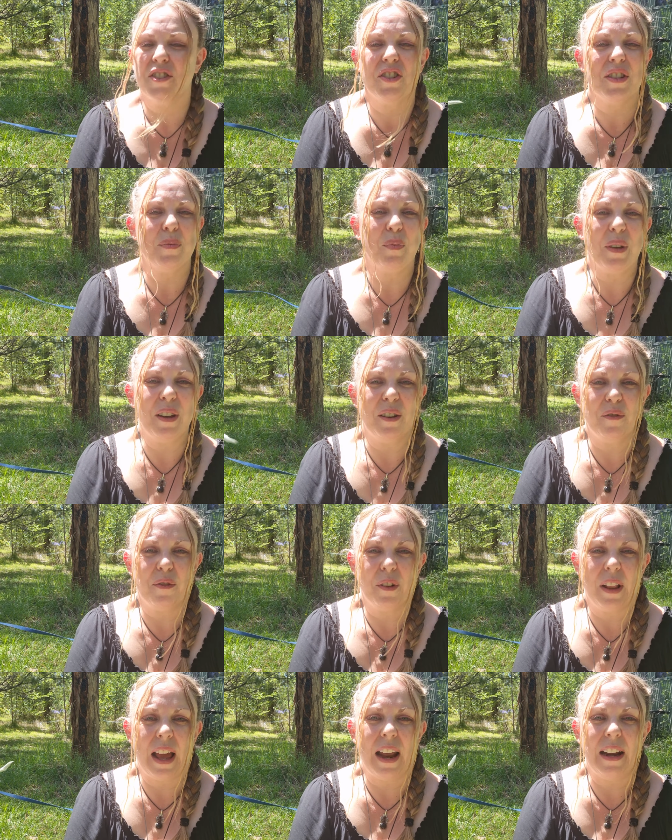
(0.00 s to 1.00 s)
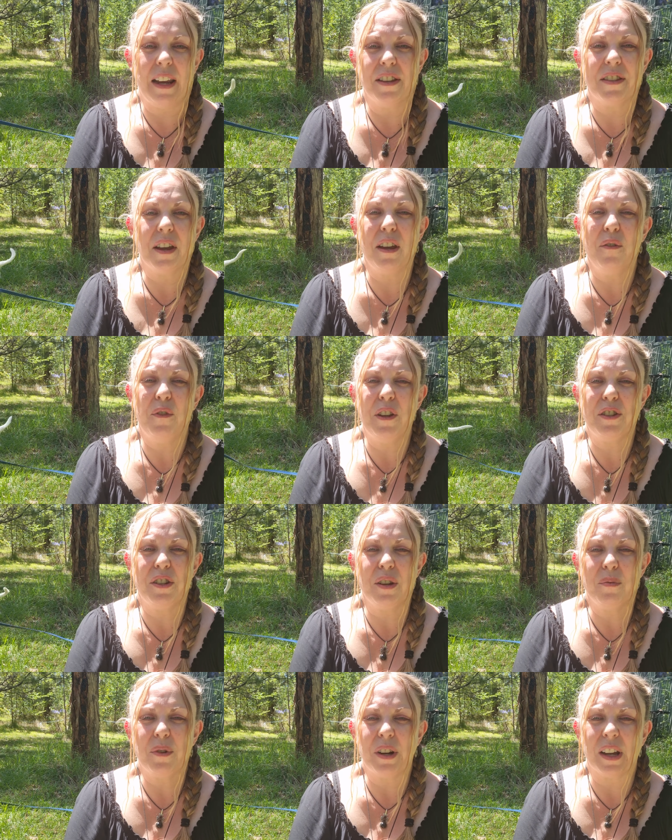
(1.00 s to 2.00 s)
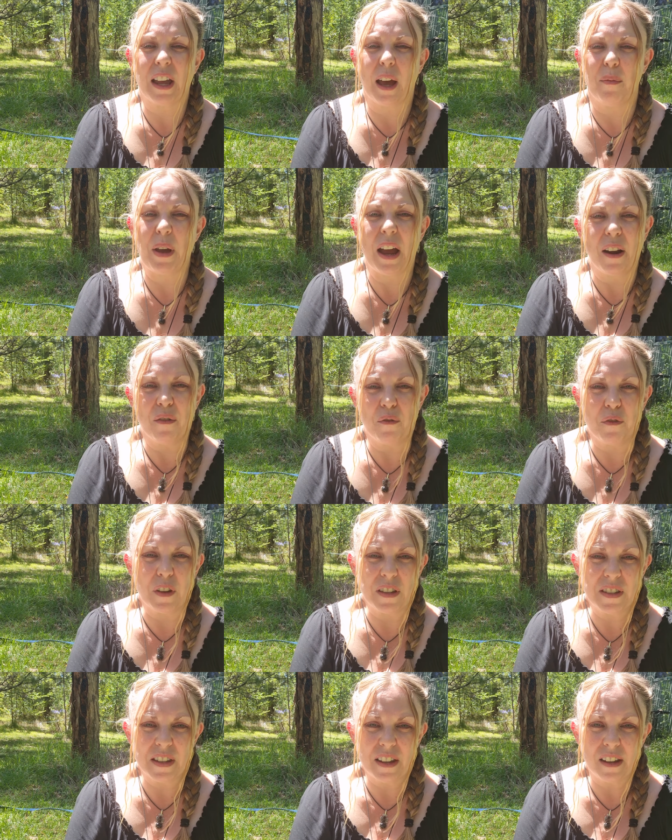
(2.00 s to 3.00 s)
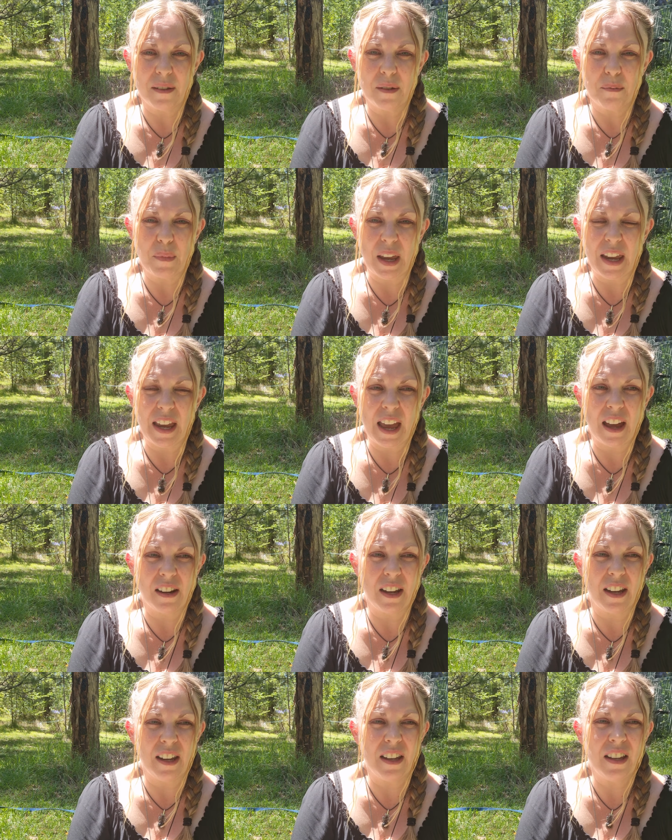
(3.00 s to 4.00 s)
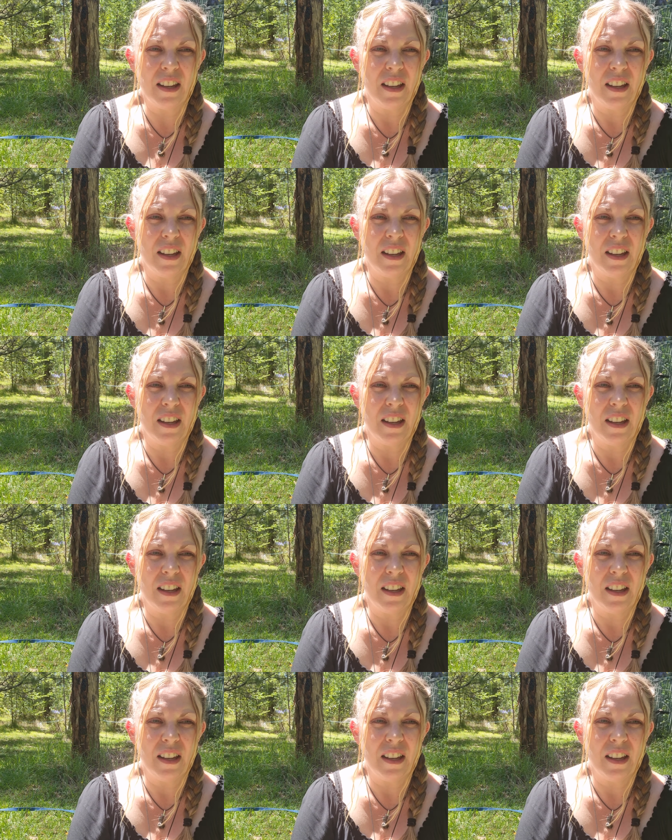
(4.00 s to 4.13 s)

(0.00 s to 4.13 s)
just beautiful out here. So if you do want to come out and visit me out here,